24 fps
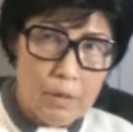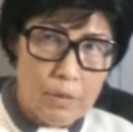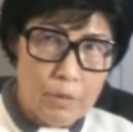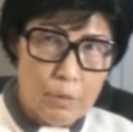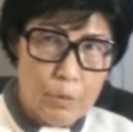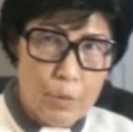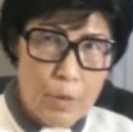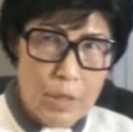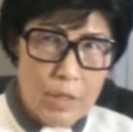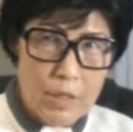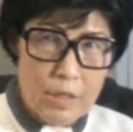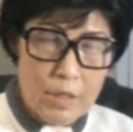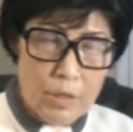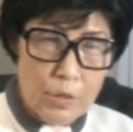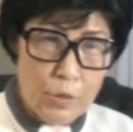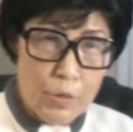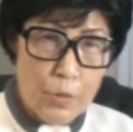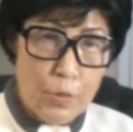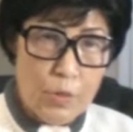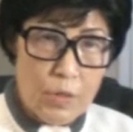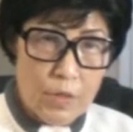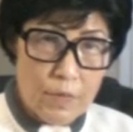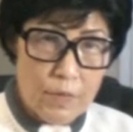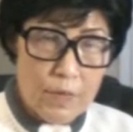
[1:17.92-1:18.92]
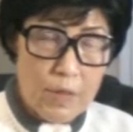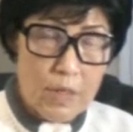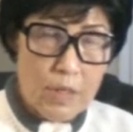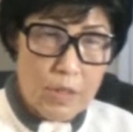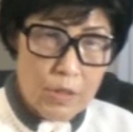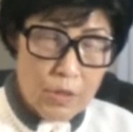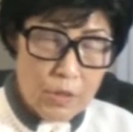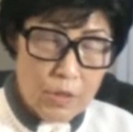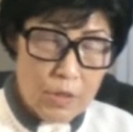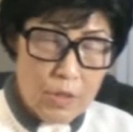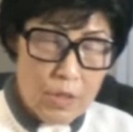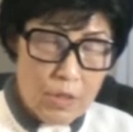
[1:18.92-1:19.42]
quite associated with
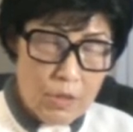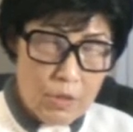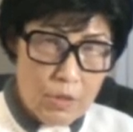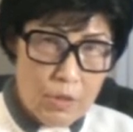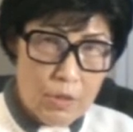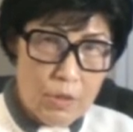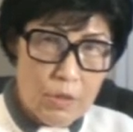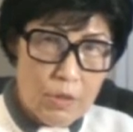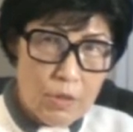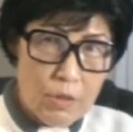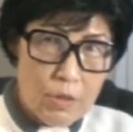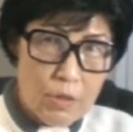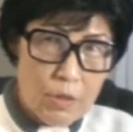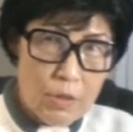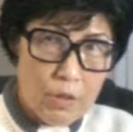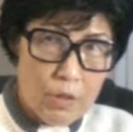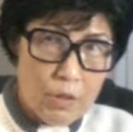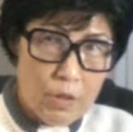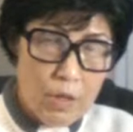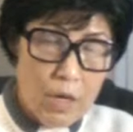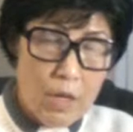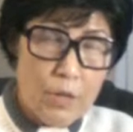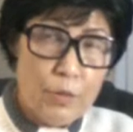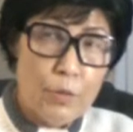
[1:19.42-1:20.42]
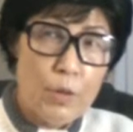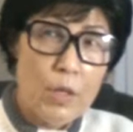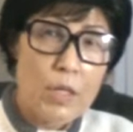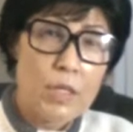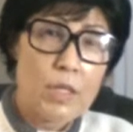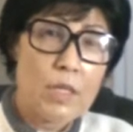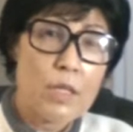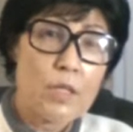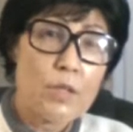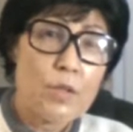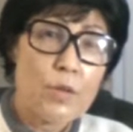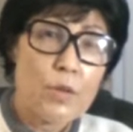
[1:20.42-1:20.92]
this
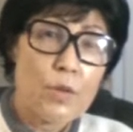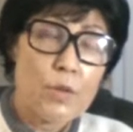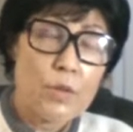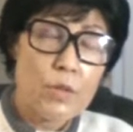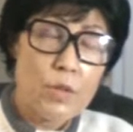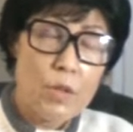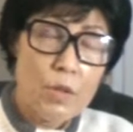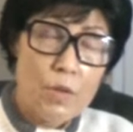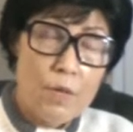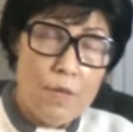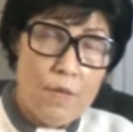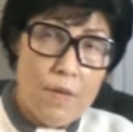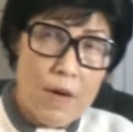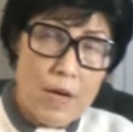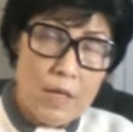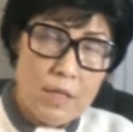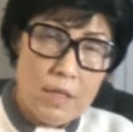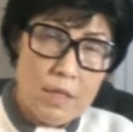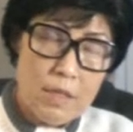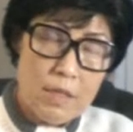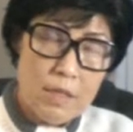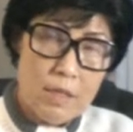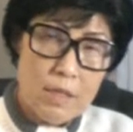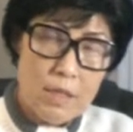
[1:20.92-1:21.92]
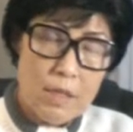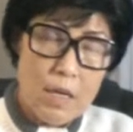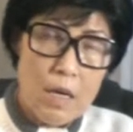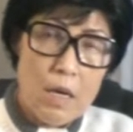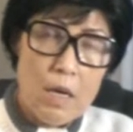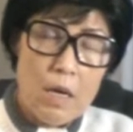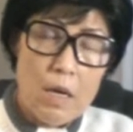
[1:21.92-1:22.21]
arthritis or synovitis.